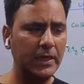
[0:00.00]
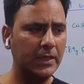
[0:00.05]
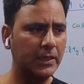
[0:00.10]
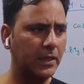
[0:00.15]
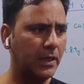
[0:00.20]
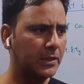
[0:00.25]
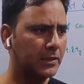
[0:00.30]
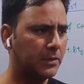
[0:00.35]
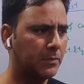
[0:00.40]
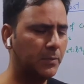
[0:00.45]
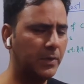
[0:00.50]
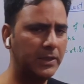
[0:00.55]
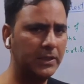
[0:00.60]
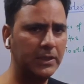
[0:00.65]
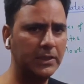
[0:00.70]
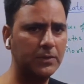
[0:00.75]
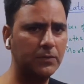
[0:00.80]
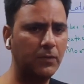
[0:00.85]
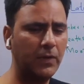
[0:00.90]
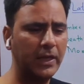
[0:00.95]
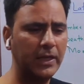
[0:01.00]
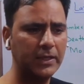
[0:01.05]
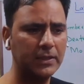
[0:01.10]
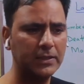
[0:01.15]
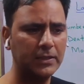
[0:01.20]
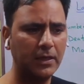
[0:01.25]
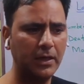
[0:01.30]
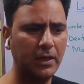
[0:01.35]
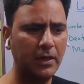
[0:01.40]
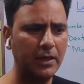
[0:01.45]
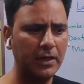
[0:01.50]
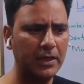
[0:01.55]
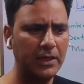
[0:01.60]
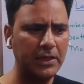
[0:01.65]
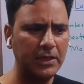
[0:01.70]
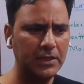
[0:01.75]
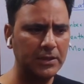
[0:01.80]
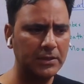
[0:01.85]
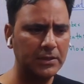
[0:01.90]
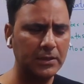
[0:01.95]
caused by this virus, or
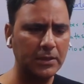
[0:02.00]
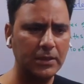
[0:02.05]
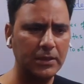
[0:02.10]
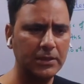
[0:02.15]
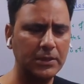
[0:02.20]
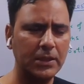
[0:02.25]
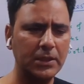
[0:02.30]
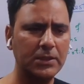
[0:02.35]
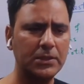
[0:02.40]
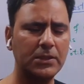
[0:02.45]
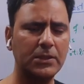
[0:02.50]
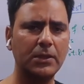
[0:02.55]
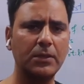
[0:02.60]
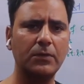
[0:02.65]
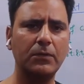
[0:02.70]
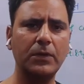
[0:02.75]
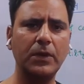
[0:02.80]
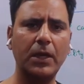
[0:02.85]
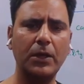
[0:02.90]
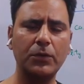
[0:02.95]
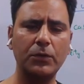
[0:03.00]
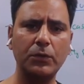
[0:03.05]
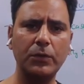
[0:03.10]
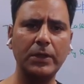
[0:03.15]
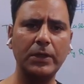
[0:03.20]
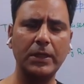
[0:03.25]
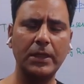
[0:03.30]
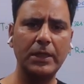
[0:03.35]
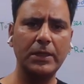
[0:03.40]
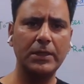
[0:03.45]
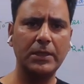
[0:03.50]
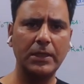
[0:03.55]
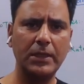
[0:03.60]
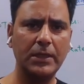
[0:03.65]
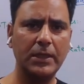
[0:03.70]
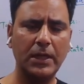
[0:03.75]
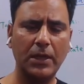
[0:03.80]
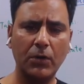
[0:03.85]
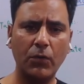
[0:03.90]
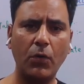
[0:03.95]
it is just we are doing it
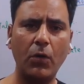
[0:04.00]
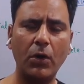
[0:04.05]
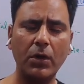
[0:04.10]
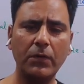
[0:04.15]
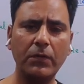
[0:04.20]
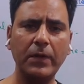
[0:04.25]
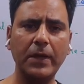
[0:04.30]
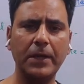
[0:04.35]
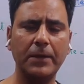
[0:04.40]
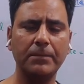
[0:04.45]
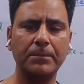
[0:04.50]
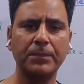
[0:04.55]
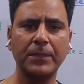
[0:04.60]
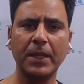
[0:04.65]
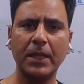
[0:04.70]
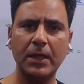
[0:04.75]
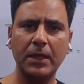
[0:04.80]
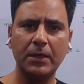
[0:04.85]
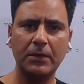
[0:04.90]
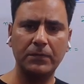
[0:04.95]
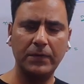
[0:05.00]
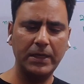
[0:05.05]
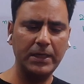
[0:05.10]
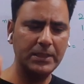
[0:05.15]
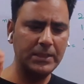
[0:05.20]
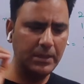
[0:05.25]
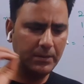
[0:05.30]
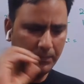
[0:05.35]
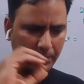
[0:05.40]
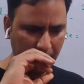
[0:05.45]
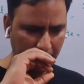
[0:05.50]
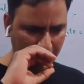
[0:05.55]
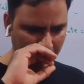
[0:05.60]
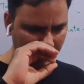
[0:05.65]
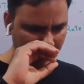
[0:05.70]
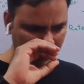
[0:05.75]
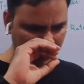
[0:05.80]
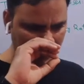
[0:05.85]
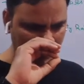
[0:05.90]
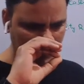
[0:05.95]
in a wrong way? For example, I
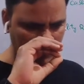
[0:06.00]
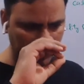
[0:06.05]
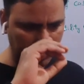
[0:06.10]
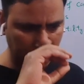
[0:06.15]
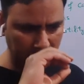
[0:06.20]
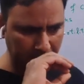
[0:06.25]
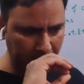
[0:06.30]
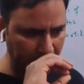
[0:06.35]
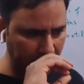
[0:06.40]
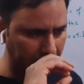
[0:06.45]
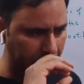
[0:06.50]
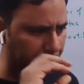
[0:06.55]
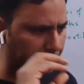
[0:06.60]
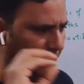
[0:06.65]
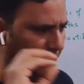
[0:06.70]
will tell you one thing.